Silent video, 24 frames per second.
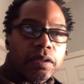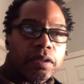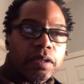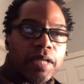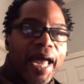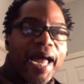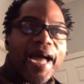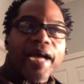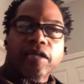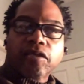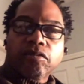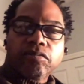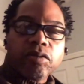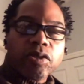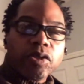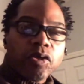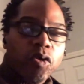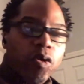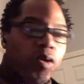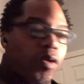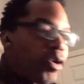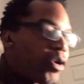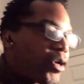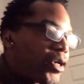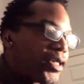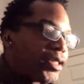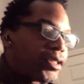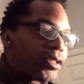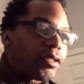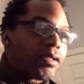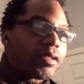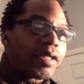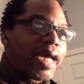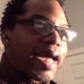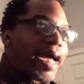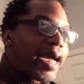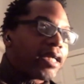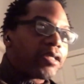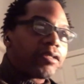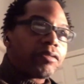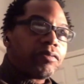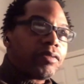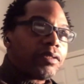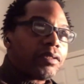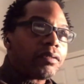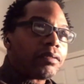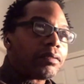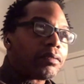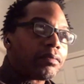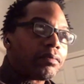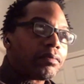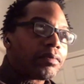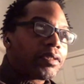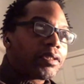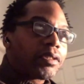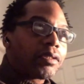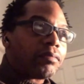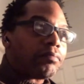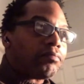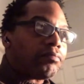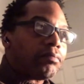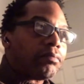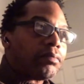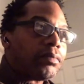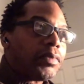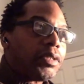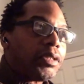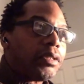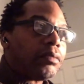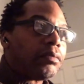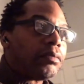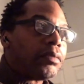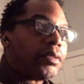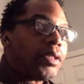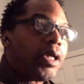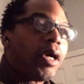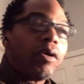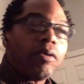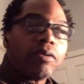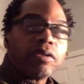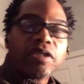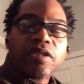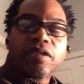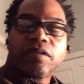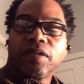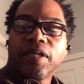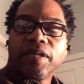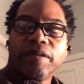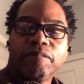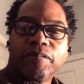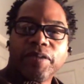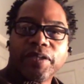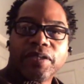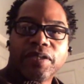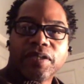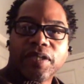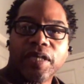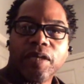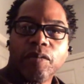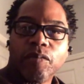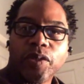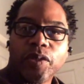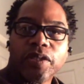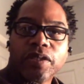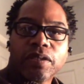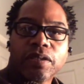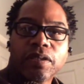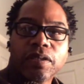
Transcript: actual chords or the actual notes. It was